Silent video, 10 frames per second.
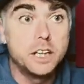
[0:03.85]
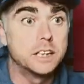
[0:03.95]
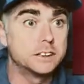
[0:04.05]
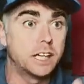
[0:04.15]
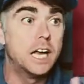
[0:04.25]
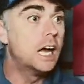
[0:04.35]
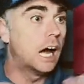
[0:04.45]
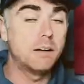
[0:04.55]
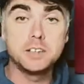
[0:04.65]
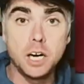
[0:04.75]
You got to say,
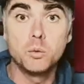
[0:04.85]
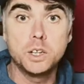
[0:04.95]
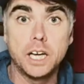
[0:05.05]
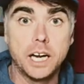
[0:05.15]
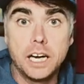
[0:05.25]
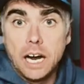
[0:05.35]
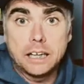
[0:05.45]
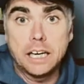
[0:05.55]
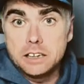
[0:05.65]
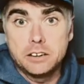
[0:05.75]
I'm done with that.
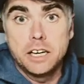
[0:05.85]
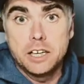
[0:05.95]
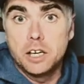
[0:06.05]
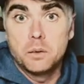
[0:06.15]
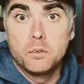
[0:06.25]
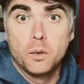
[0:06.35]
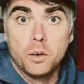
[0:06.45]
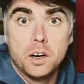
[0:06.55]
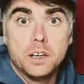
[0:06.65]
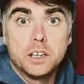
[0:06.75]
I can't do that no
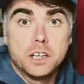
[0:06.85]
more.